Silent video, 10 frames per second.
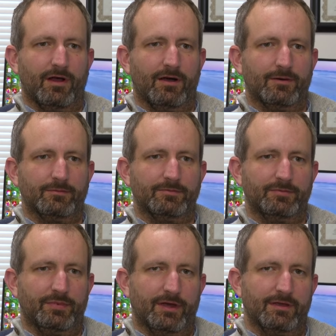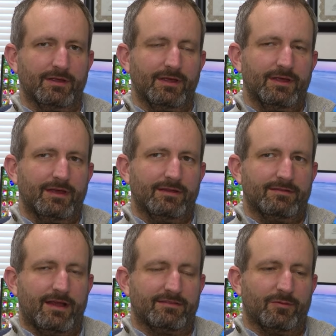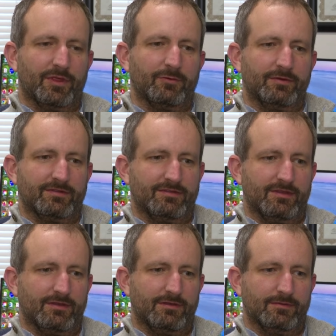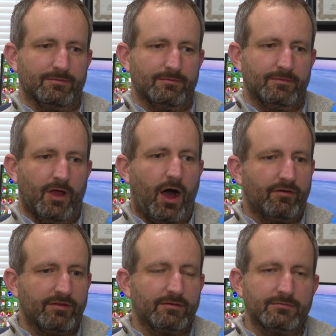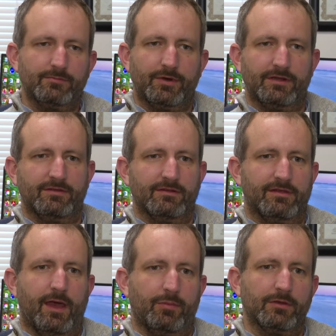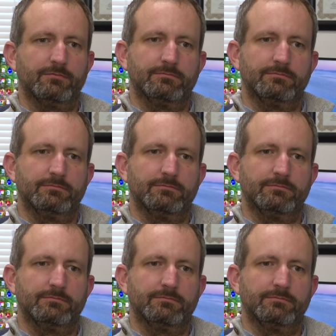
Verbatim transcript: Um, but it's not something we see often, but it does happen.